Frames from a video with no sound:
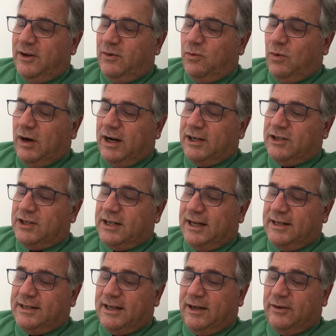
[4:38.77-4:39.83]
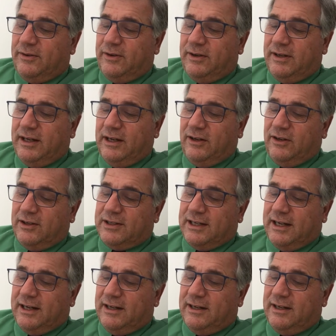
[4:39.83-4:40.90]
Watch sat down and looked
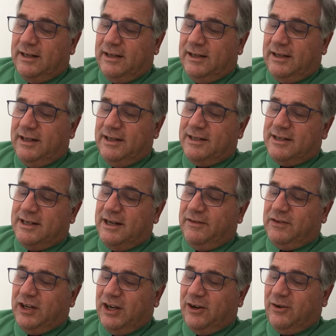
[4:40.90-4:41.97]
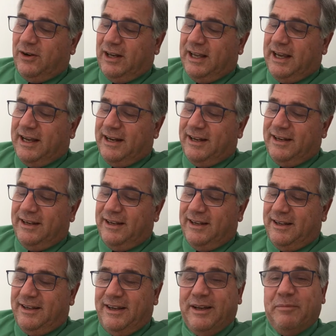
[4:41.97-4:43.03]
at it. He sniffed hungrily at it
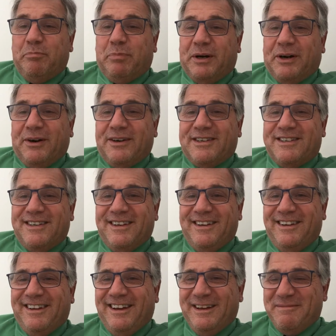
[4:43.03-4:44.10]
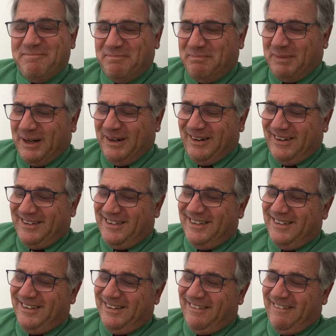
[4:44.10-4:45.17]
and barked and barked.